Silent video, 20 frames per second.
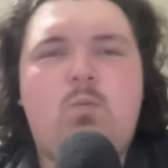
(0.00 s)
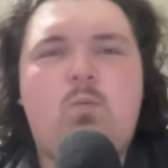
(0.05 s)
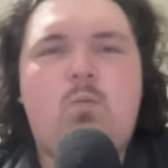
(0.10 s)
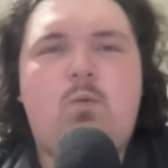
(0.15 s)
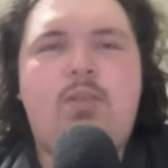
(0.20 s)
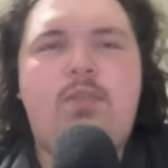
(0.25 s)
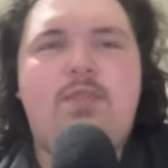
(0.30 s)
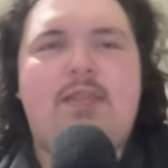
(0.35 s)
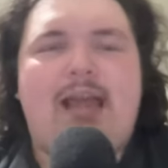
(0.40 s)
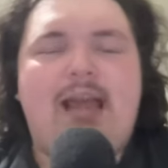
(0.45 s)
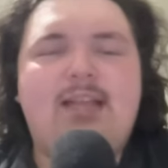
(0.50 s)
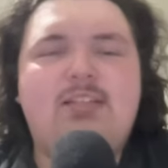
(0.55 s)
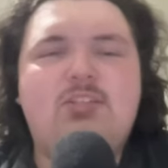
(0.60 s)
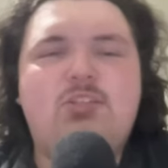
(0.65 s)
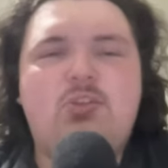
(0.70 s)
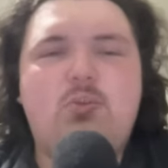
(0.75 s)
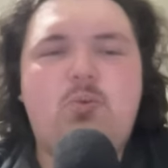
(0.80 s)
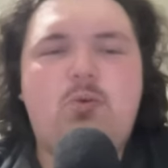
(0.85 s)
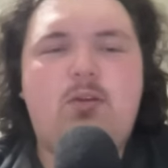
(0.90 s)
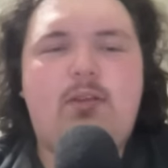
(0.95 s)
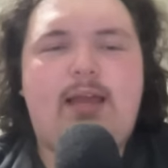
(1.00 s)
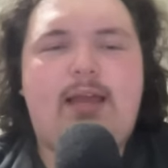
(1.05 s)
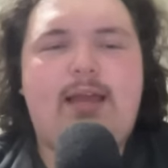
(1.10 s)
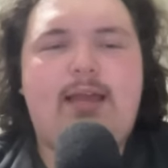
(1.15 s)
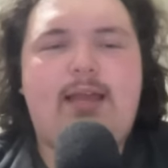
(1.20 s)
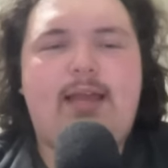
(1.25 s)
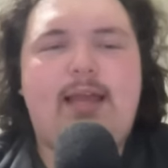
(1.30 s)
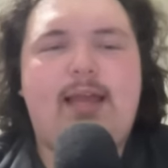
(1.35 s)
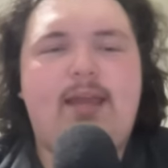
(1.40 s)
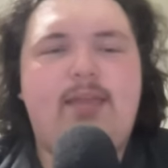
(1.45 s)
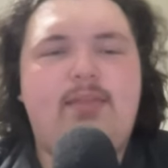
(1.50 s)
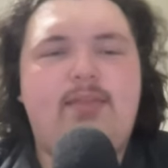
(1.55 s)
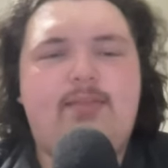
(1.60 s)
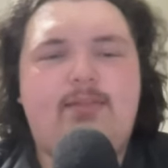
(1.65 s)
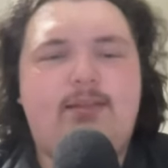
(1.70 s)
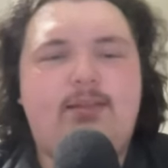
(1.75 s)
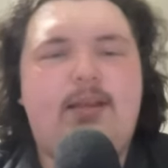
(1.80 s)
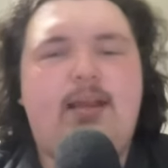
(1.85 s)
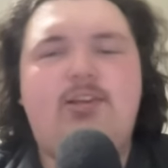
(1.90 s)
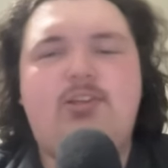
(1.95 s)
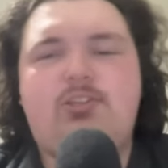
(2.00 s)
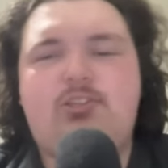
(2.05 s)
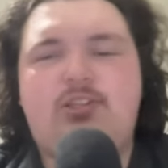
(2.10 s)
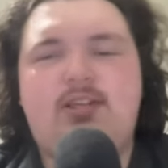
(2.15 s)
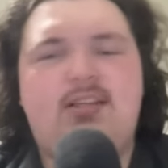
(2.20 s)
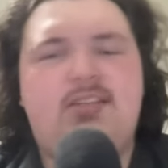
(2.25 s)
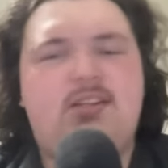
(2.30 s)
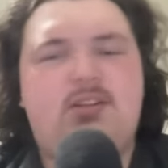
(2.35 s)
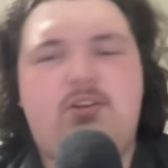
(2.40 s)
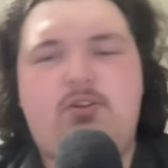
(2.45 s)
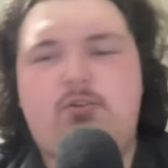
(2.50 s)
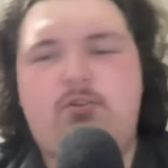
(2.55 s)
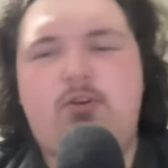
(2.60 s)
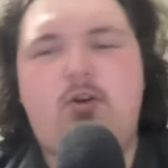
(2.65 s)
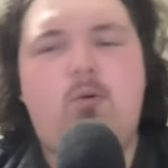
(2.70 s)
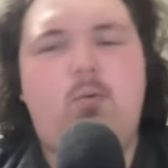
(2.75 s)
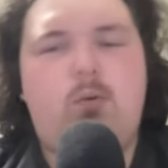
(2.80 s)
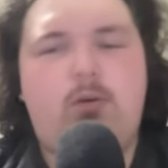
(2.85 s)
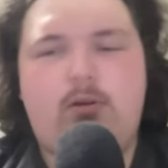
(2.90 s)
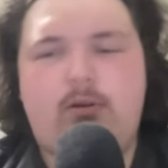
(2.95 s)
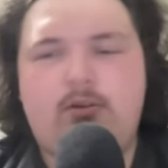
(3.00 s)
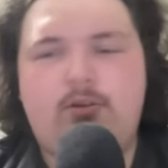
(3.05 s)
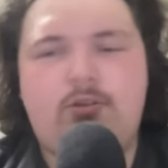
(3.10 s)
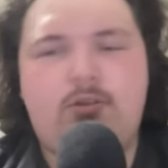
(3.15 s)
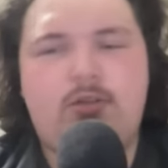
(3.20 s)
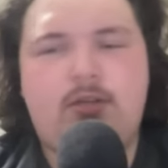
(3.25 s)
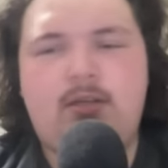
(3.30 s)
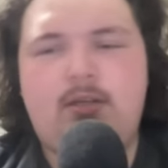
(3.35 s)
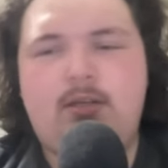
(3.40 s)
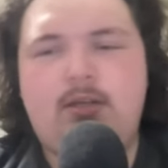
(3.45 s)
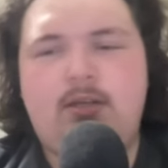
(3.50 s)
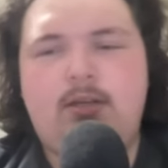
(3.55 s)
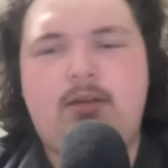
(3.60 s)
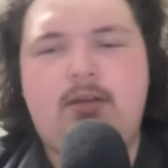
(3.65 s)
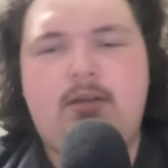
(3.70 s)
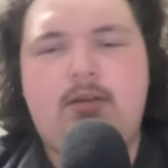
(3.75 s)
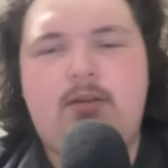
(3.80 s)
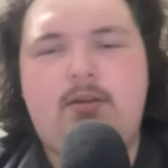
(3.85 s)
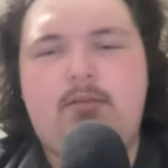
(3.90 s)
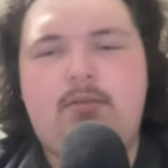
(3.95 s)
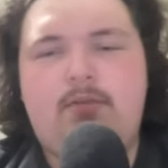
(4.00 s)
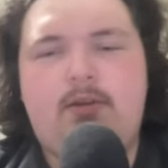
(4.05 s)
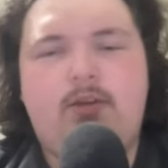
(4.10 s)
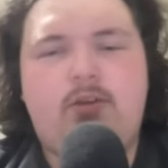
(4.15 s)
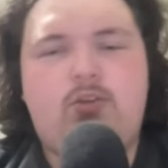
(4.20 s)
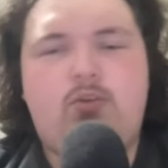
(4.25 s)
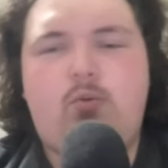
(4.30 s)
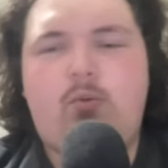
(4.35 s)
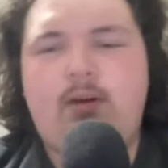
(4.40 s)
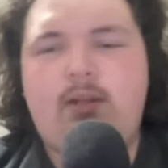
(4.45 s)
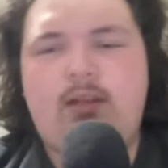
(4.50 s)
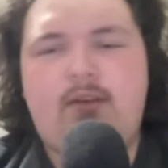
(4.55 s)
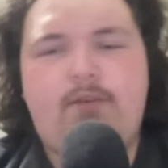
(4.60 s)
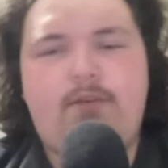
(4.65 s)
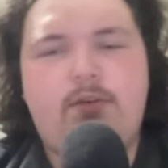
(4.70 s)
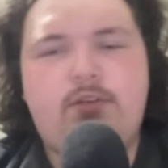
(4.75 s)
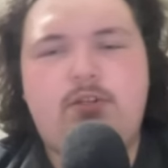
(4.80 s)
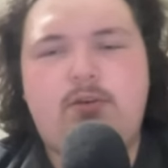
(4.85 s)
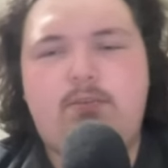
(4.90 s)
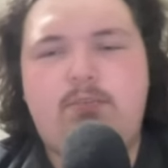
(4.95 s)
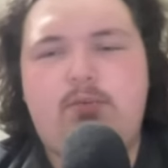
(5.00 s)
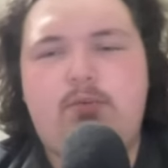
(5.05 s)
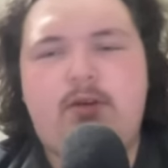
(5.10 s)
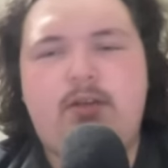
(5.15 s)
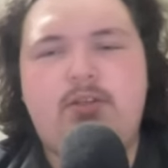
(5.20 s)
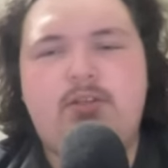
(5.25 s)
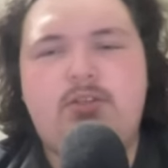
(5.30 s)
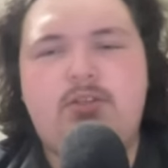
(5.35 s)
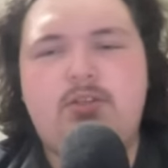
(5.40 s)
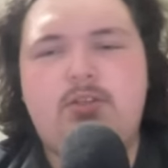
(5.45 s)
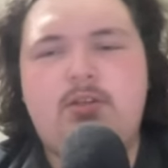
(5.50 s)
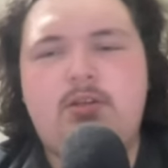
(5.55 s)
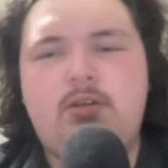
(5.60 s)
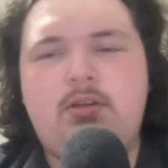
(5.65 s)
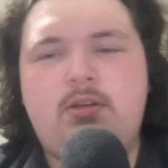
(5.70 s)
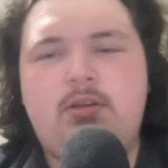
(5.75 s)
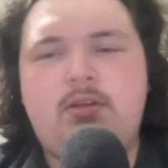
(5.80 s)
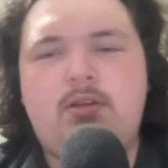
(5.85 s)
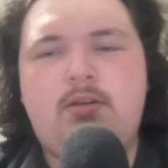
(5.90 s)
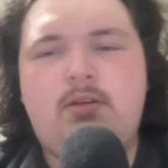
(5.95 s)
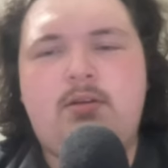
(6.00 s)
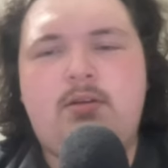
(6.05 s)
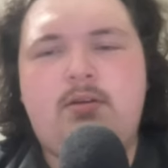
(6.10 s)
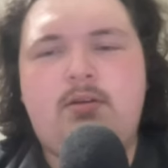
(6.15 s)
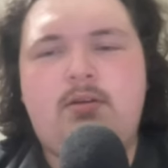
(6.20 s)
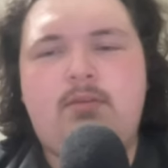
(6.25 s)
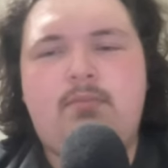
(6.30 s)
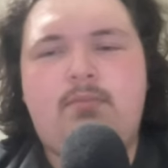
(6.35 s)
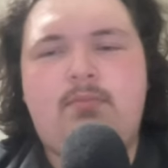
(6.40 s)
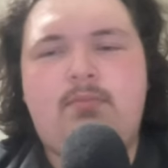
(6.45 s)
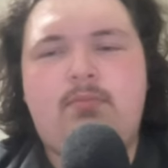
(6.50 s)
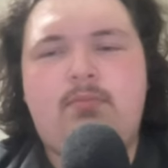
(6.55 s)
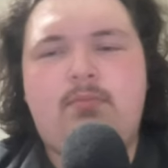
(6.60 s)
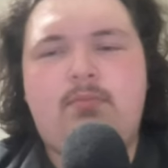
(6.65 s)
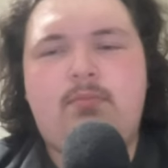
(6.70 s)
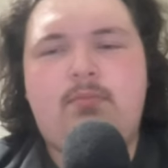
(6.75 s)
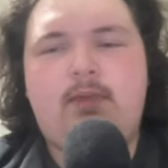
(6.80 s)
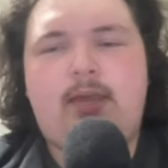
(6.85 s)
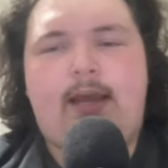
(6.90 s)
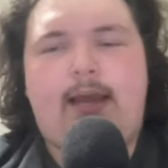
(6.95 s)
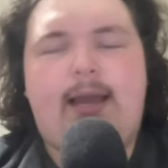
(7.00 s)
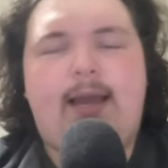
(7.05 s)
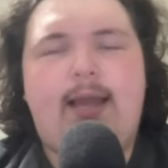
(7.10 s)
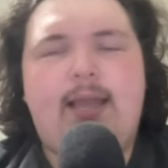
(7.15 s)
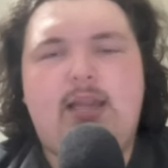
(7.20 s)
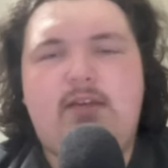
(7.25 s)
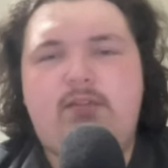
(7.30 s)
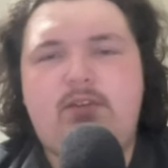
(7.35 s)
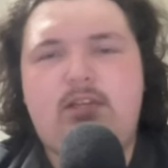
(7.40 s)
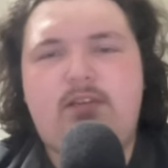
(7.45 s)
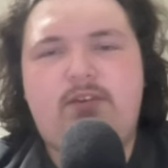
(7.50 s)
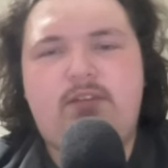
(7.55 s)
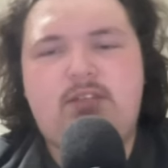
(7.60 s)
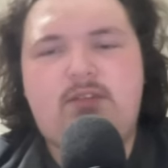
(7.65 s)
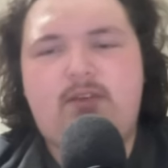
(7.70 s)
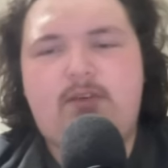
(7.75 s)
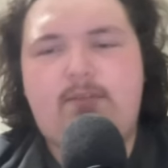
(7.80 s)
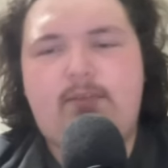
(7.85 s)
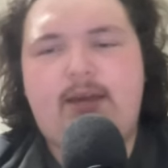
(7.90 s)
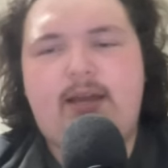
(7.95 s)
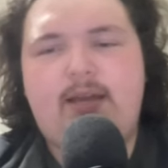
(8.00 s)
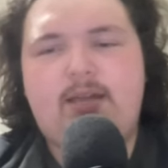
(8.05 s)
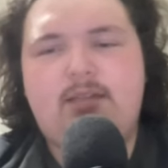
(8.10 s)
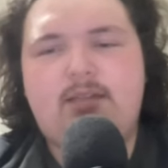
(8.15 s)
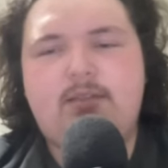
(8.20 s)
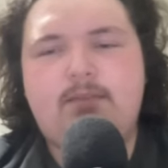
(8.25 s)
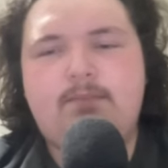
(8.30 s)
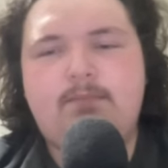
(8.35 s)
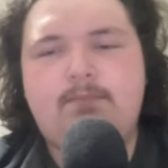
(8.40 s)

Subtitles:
when that's your, like, hey, SGA is going to do no worse than 20 efficient points, a high-level defensive impact,